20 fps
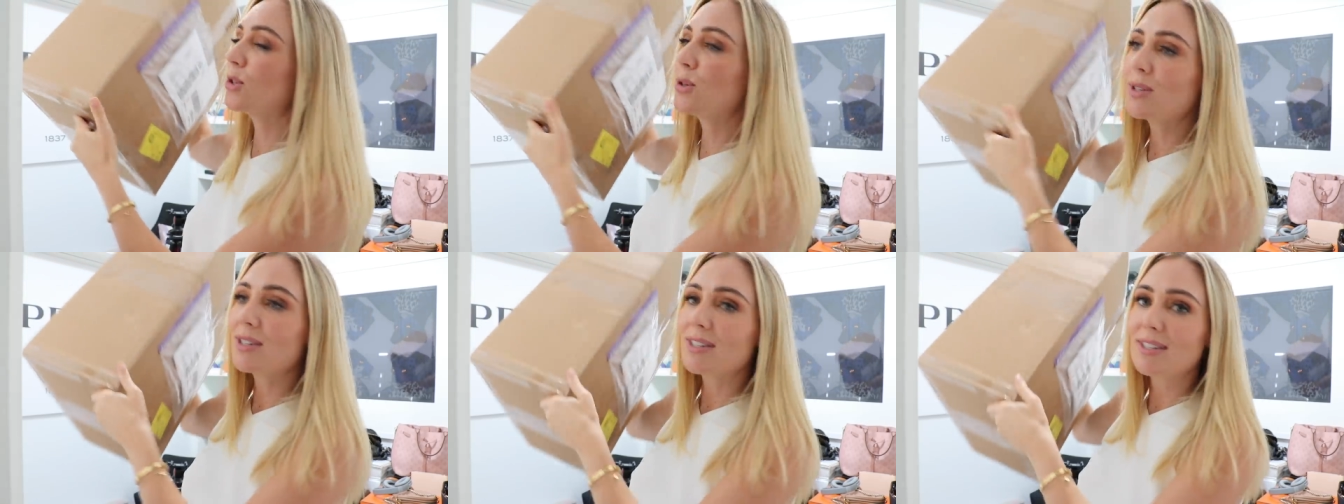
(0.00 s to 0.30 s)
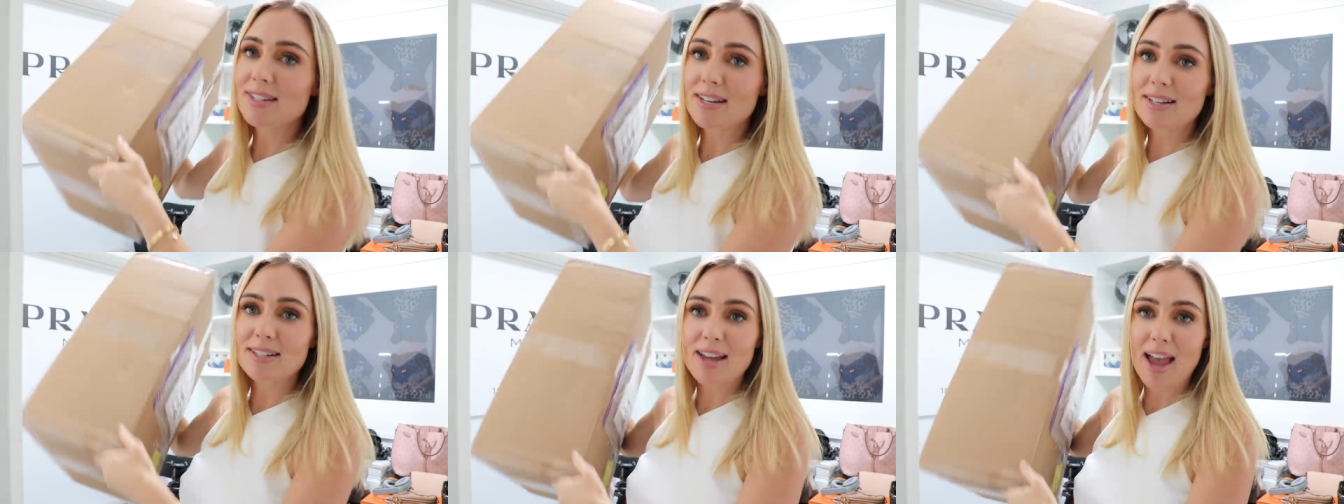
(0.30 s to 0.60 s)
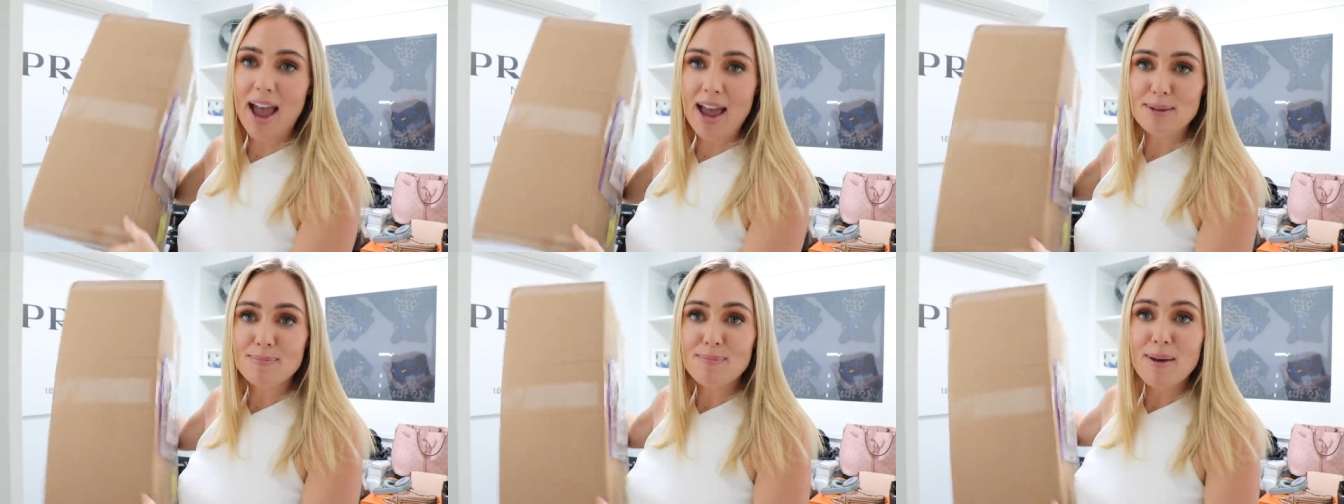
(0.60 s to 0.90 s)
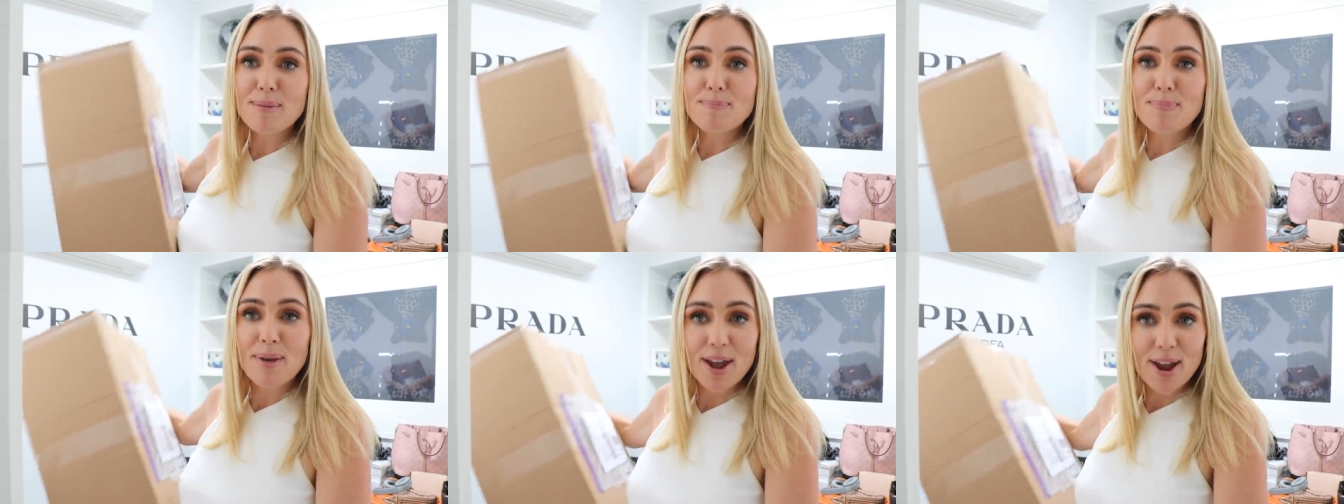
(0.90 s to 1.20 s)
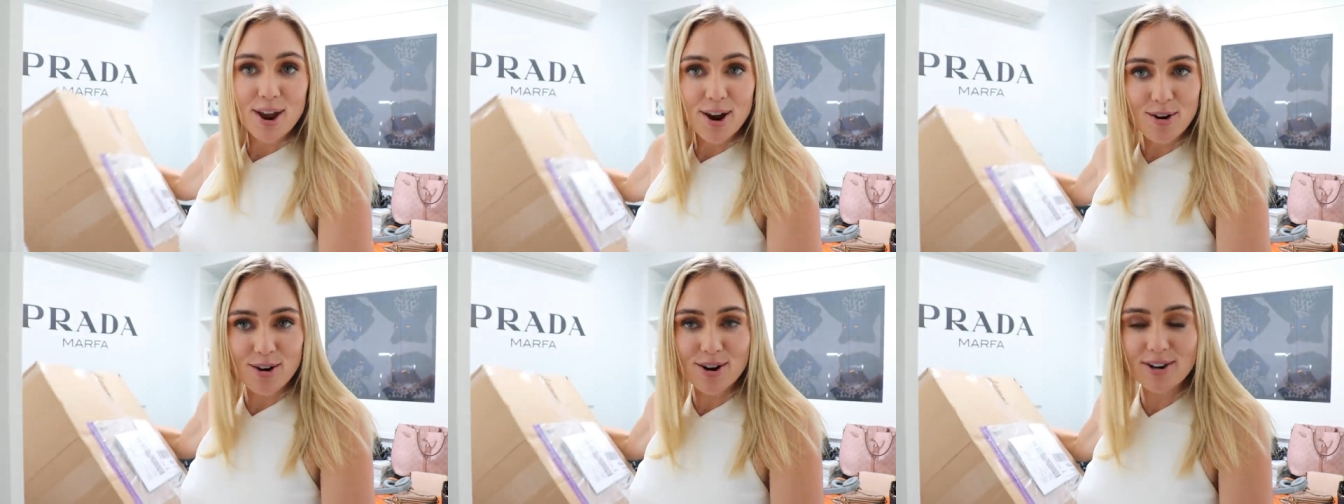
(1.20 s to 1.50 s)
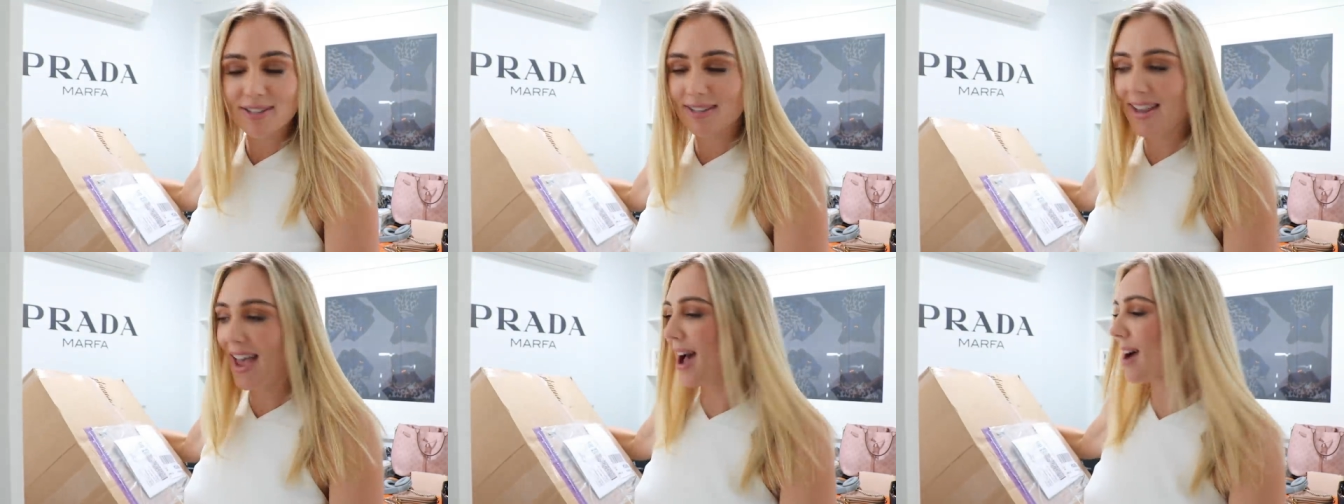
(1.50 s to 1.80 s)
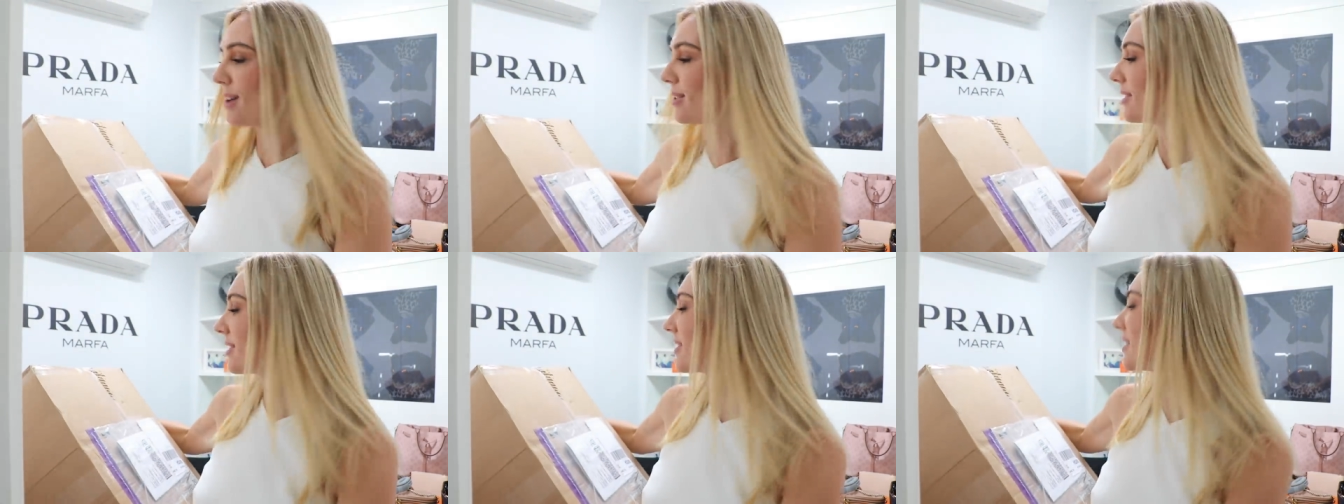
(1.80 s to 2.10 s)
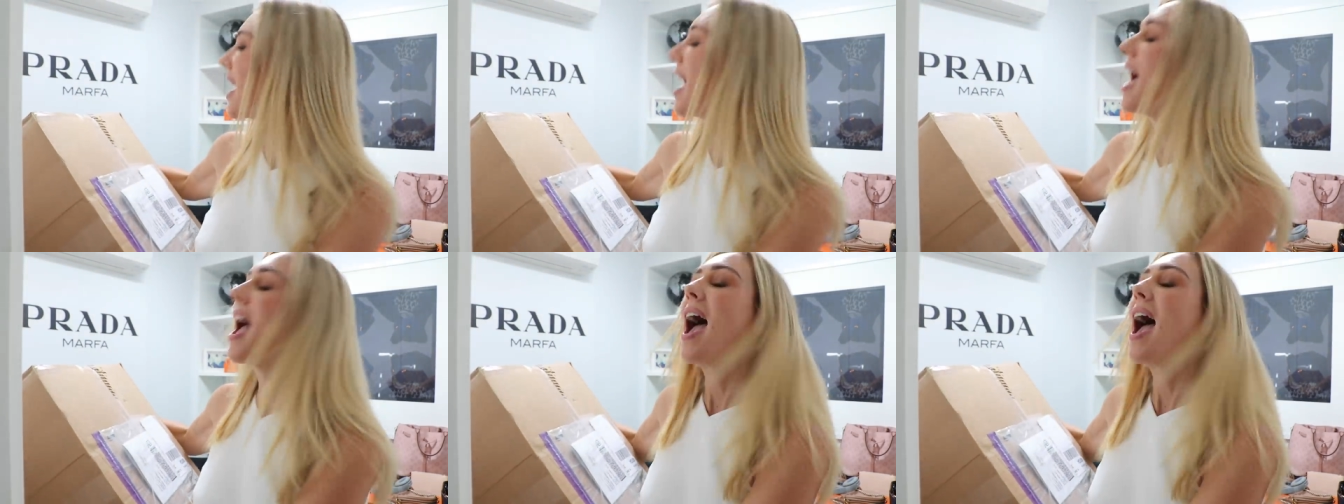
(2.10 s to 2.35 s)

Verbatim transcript: to sit at my parents' house